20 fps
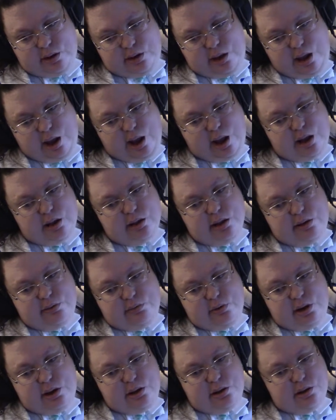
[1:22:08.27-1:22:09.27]
Hell, get
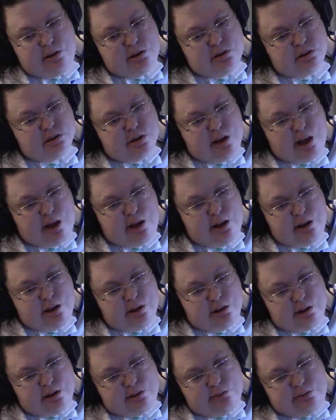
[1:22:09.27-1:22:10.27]
one of those,
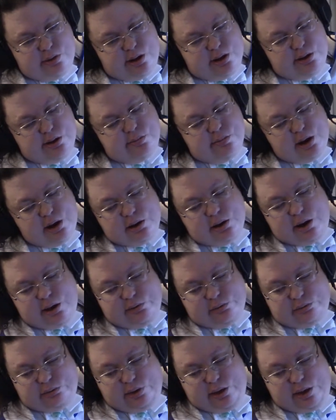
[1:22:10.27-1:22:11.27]
well, you might not
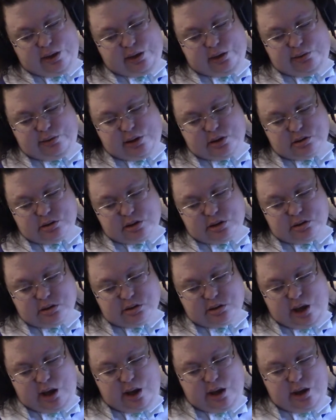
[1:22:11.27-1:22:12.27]
fit. I was going to
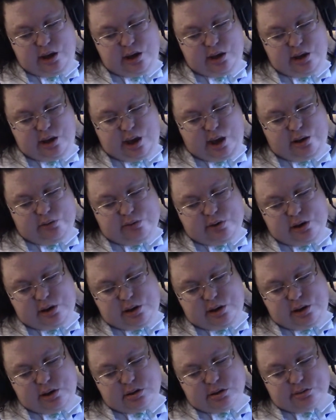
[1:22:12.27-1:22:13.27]
say, get one of
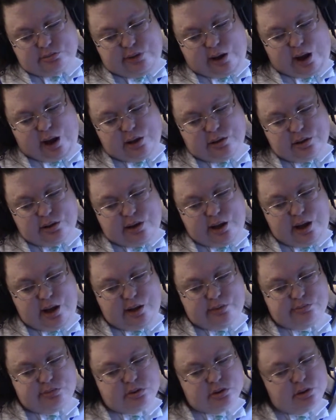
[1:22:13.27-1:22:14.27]
those
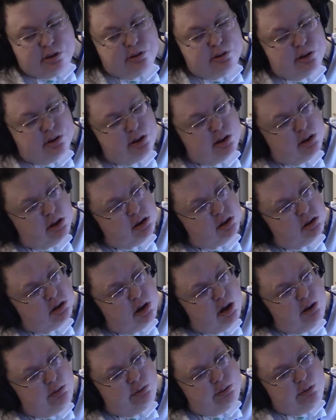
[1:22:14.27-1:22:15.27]
bathtubs that they
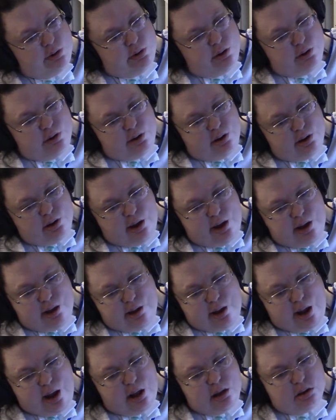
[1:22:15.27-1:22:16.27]
show for
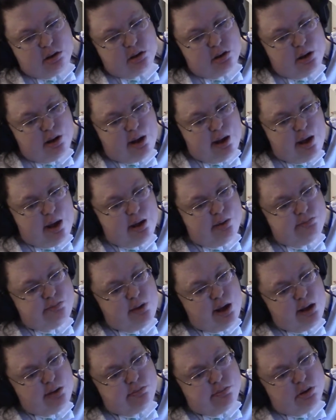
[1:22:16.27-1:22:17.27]
elderly
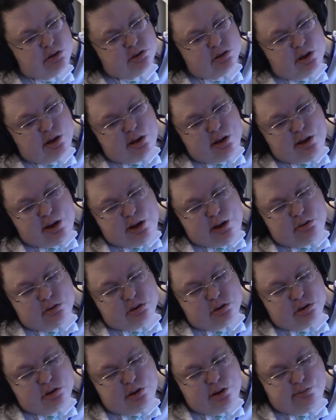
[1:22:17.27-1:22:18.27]
people so that they don't
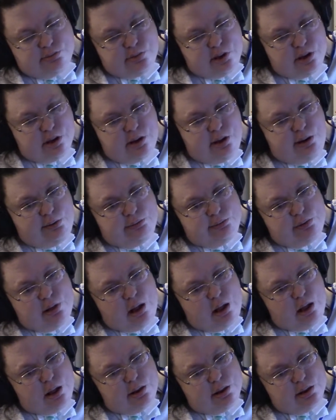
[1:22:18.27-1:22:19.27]
trip and
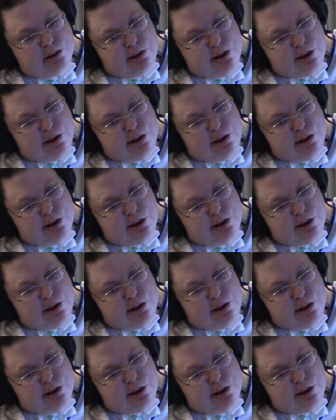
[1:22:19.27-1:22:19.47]
fall, that they